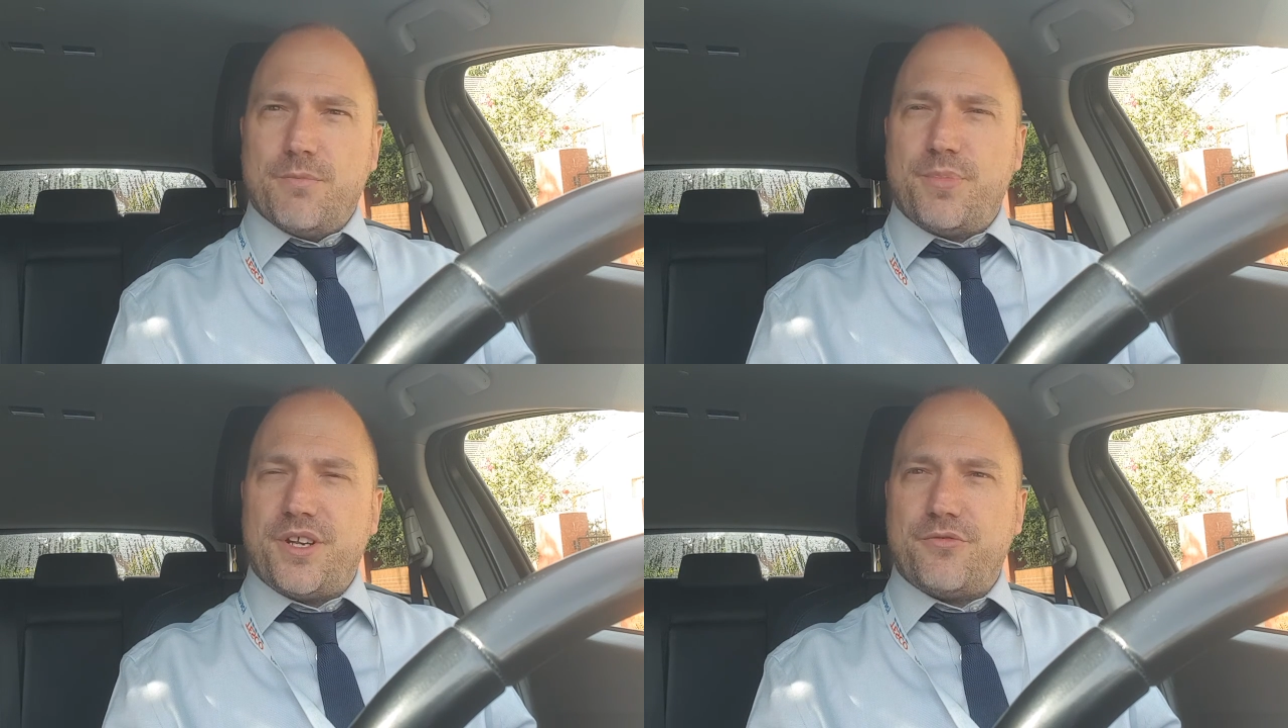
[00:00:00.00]

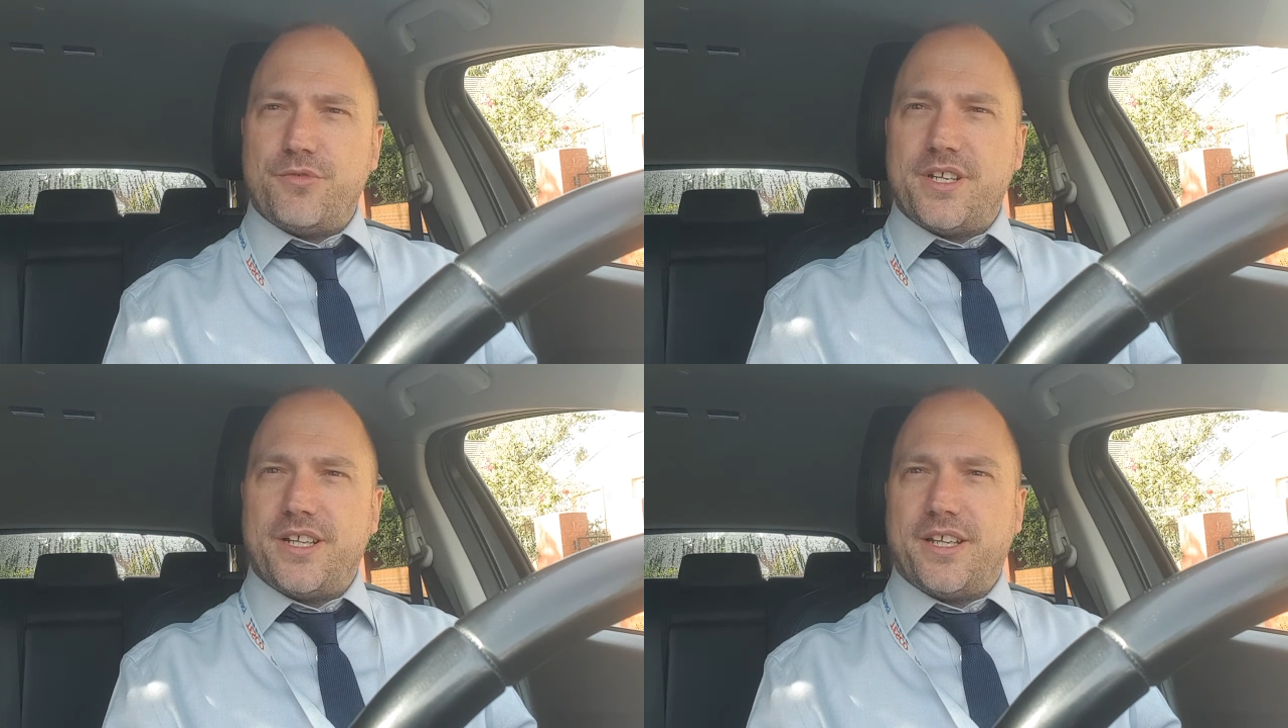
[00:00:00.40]
But it
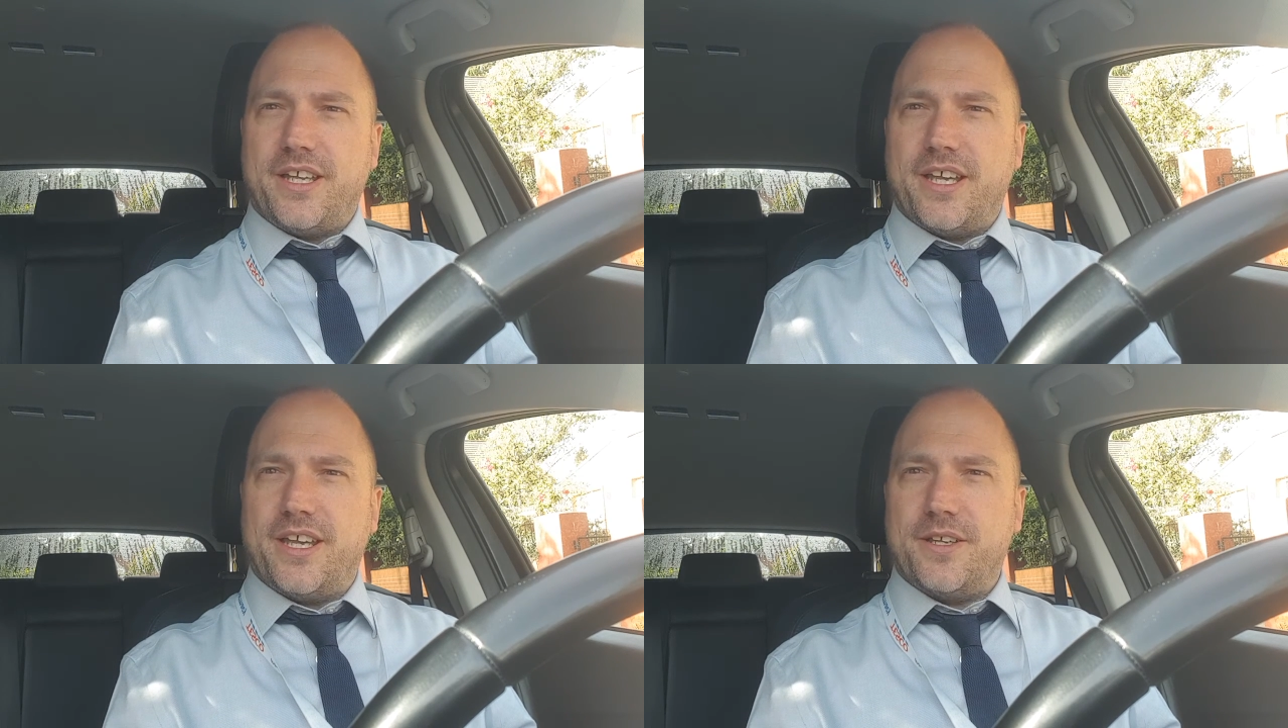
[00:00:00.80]

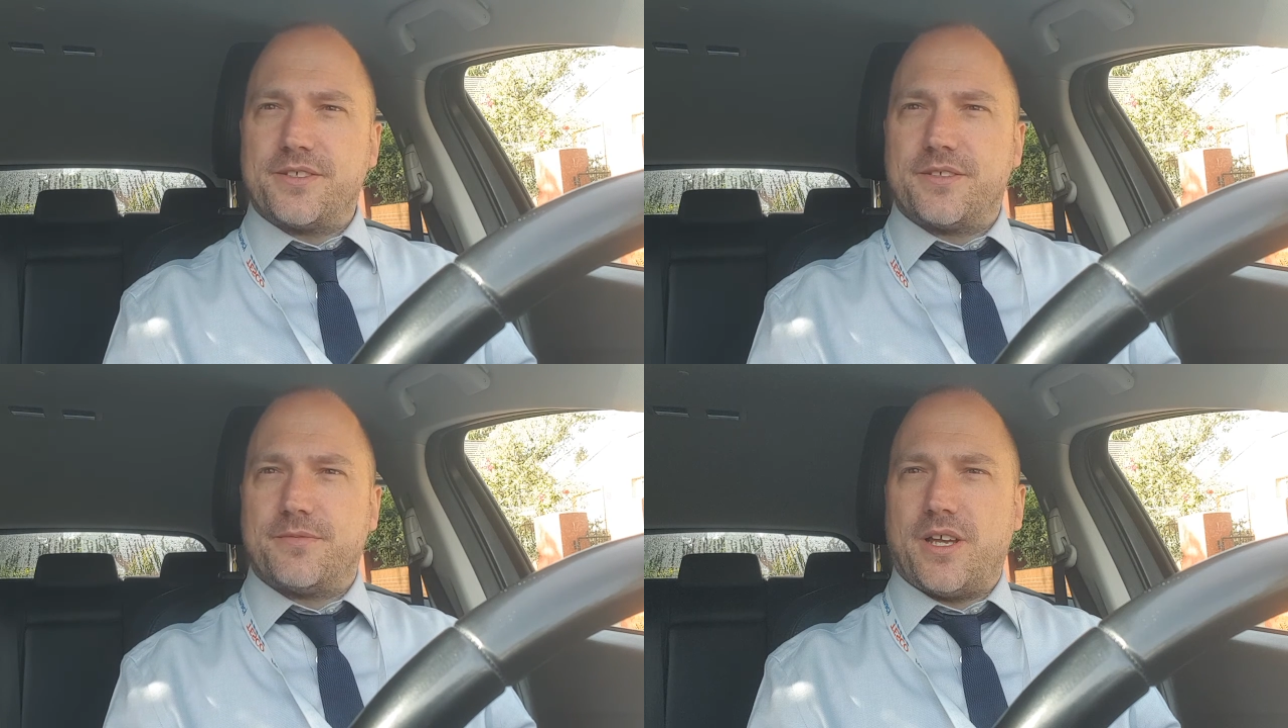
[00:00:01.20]
really
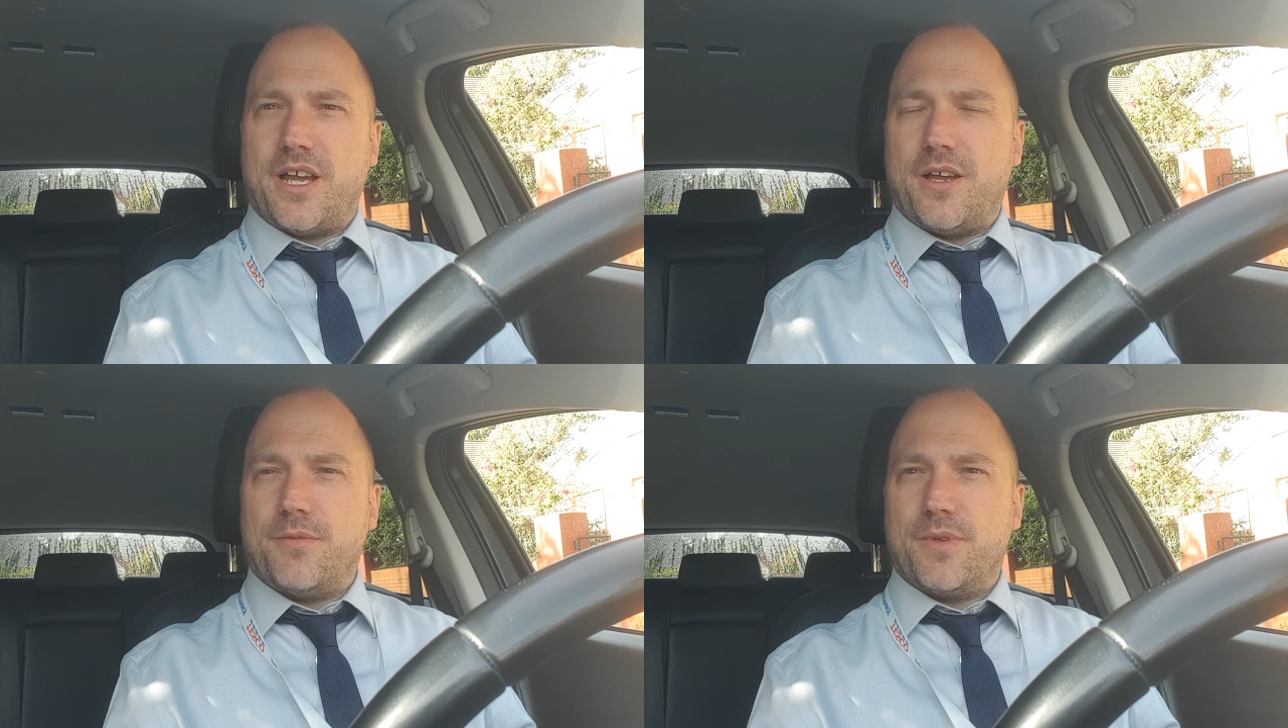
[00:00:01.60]
hit
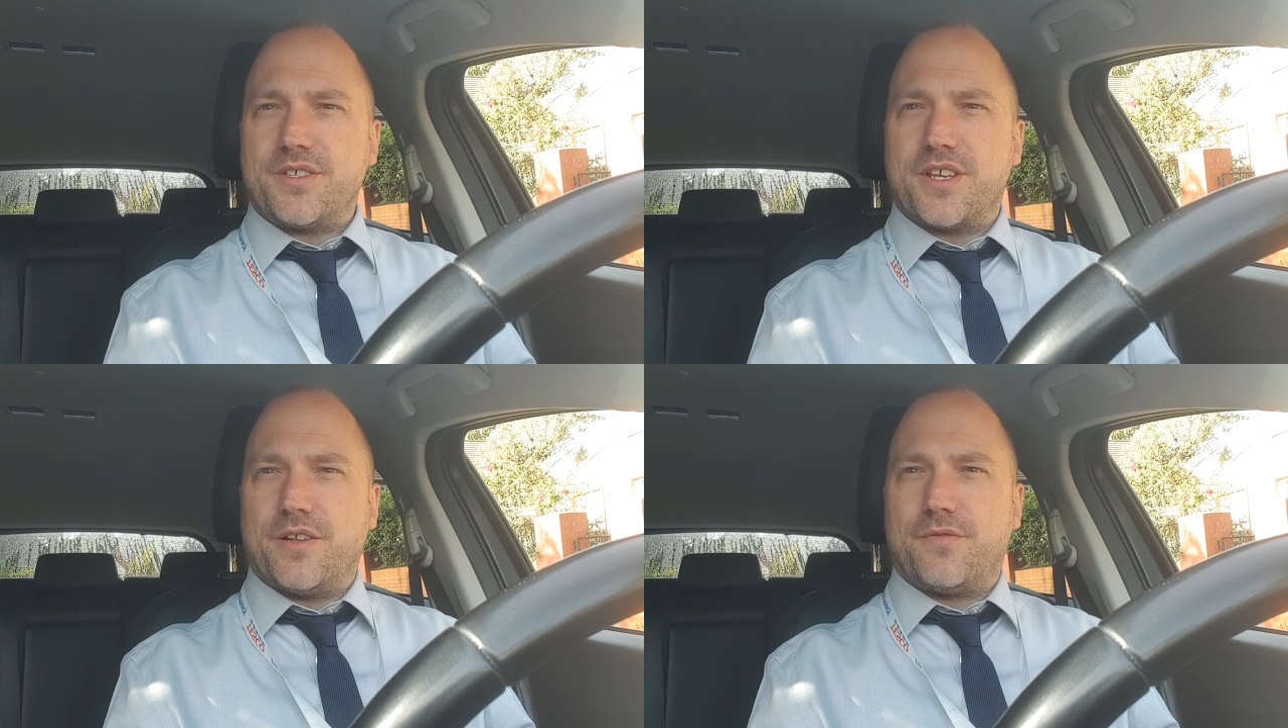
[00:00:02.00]

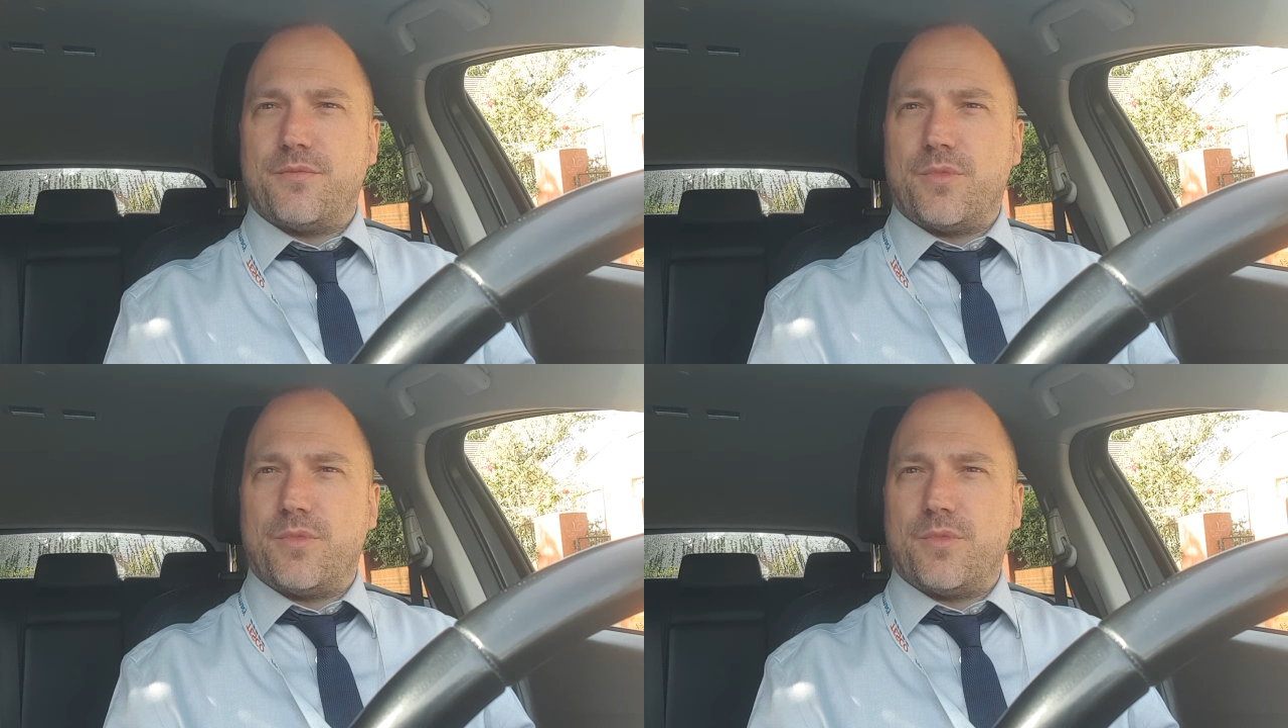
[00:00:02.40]
myself